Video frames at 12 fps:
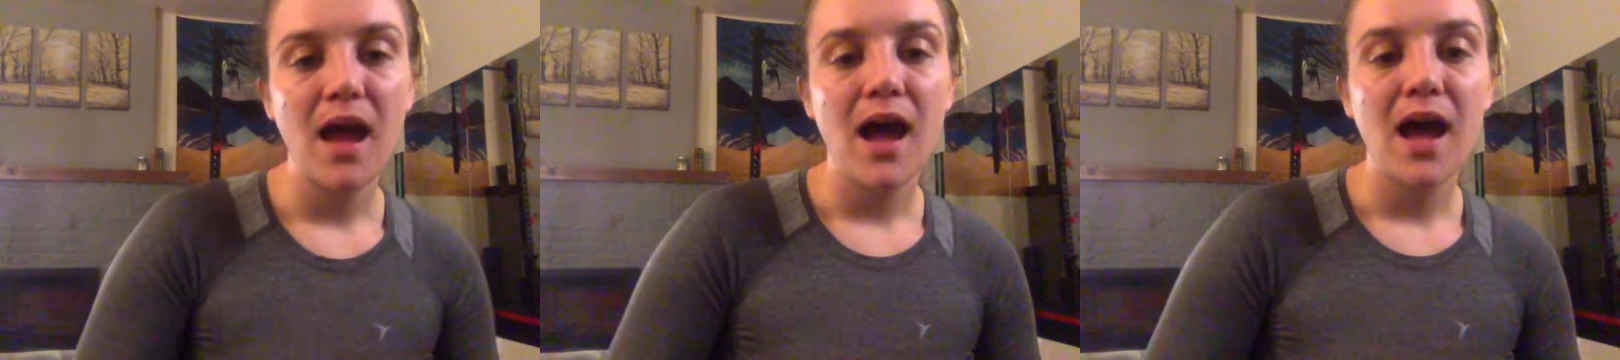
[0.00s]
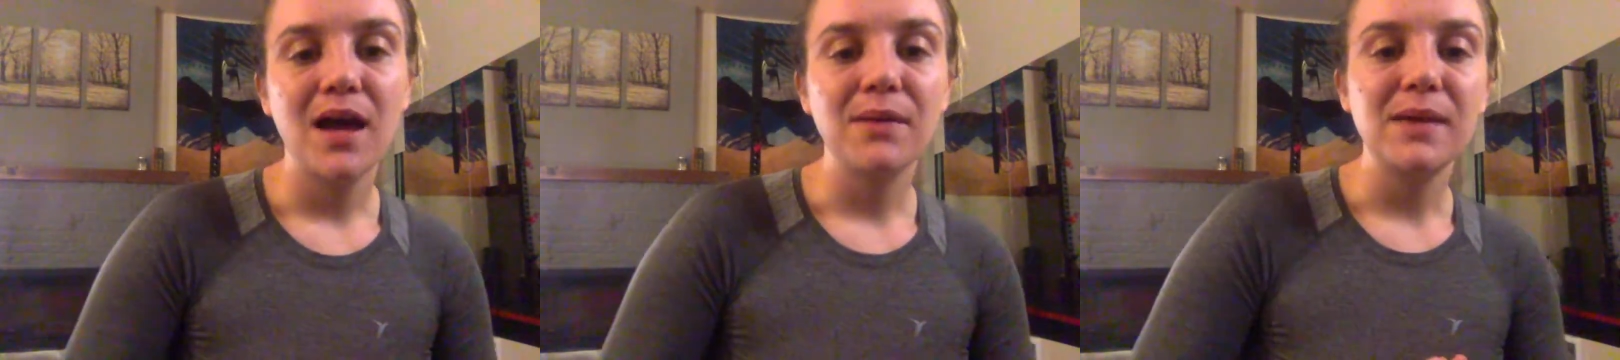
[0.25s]

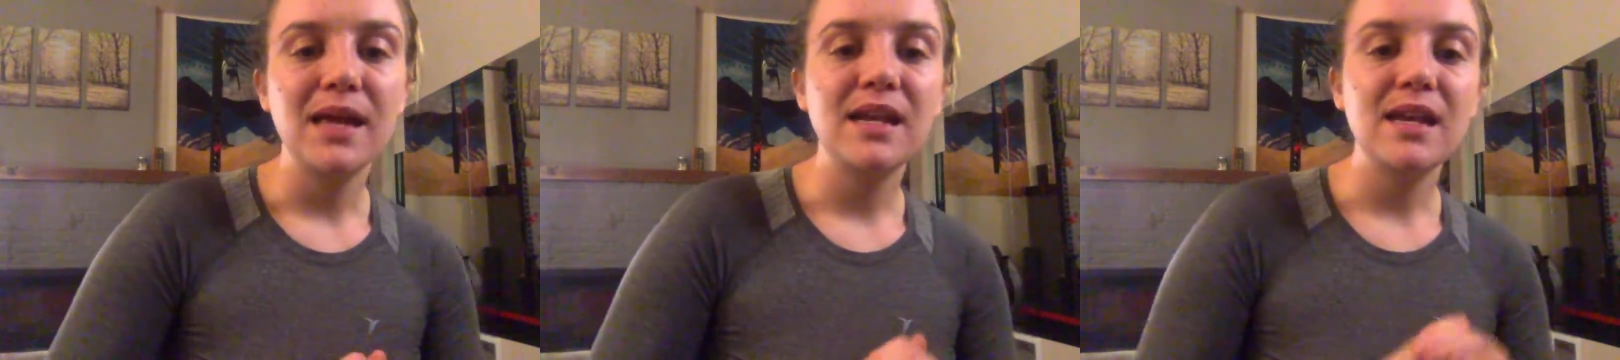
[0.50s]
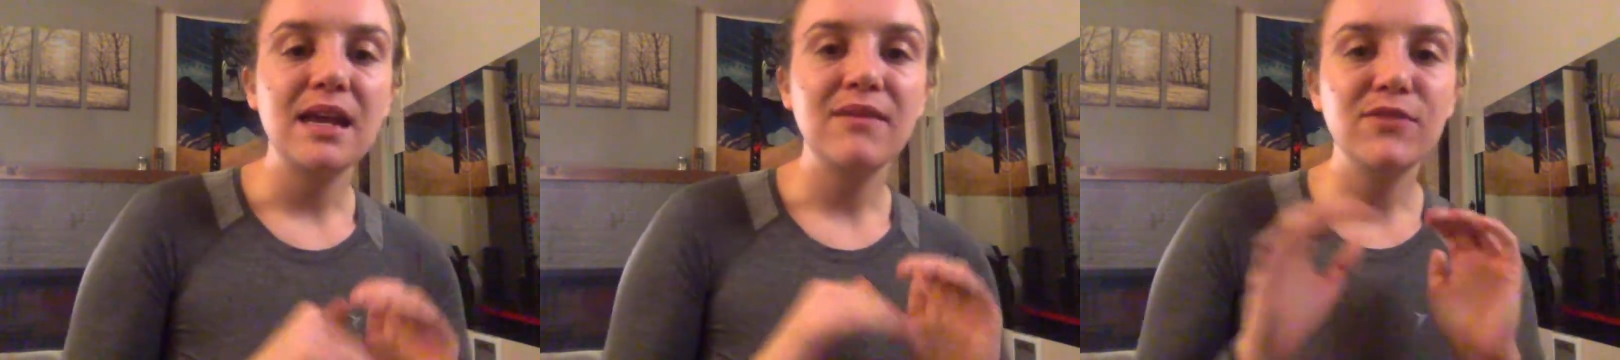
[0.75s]
And
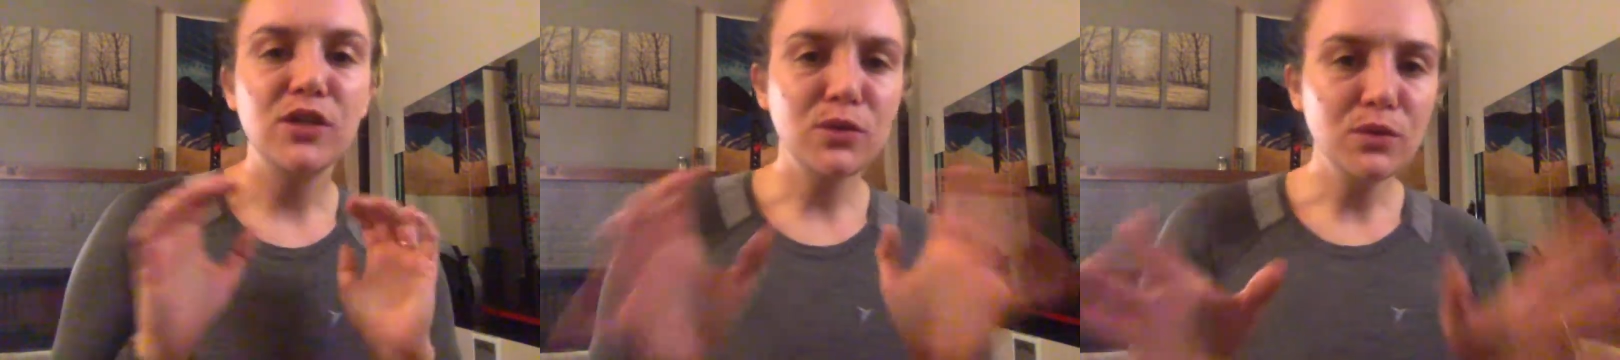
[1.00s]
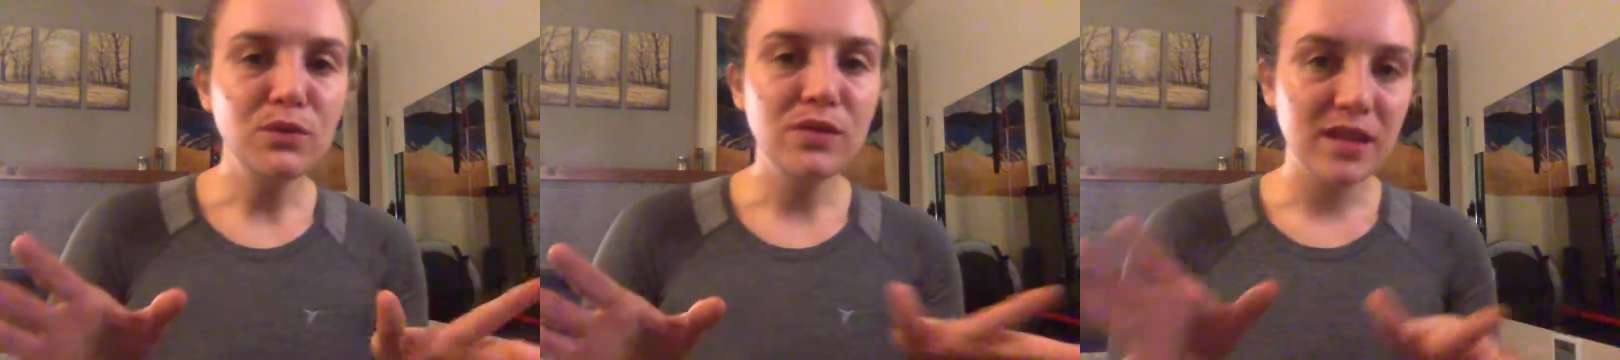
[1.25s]
if
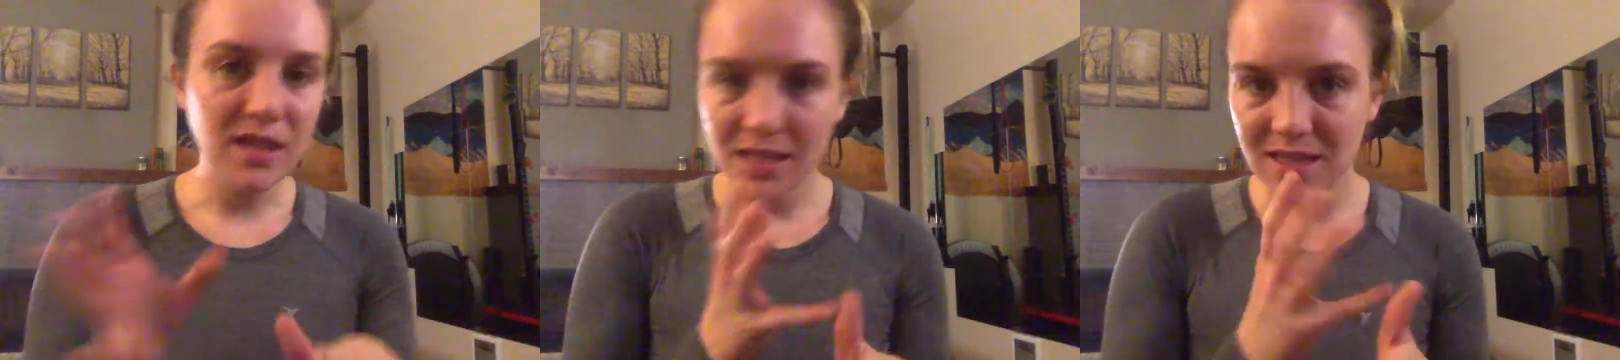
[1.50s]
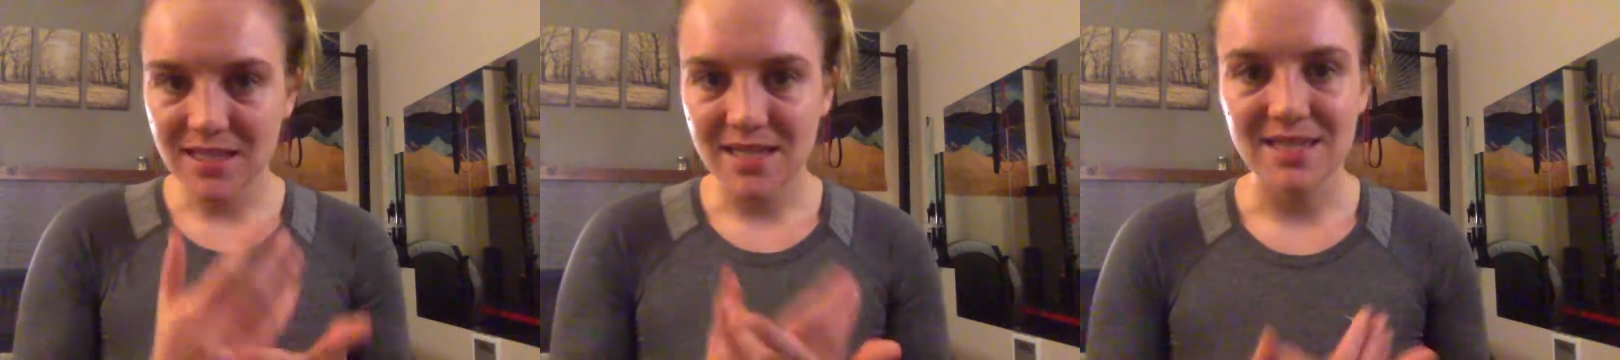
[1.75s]
you think that
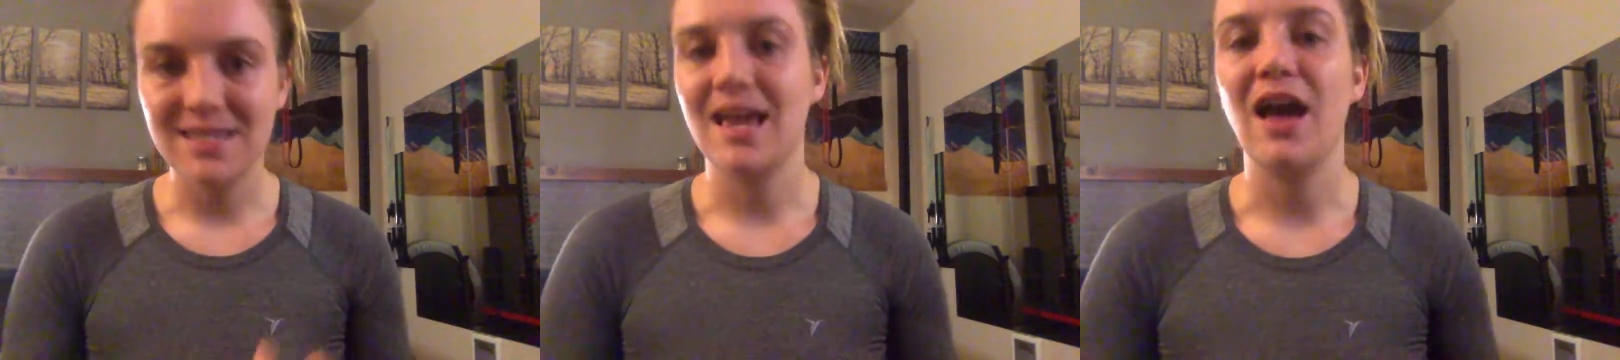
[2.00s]
this is